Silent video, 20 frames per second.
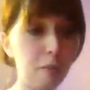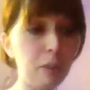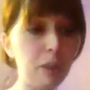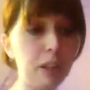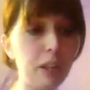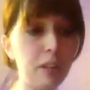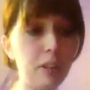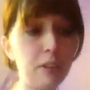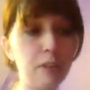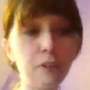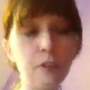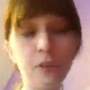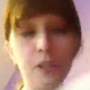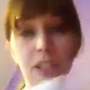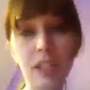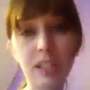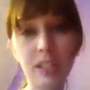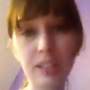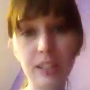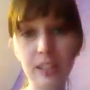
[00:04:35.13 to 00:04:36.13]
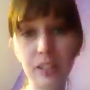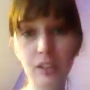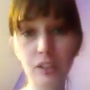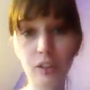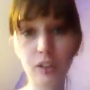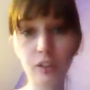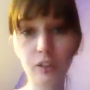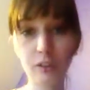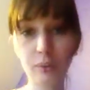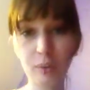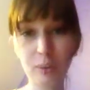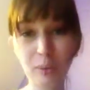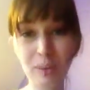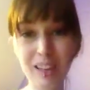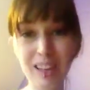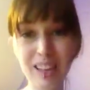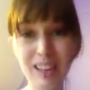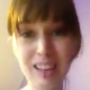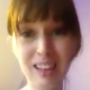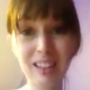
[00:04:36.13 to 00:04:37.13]
putting in the full-size insert from the
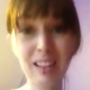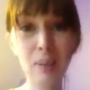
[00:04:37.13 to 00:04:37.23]
beginning.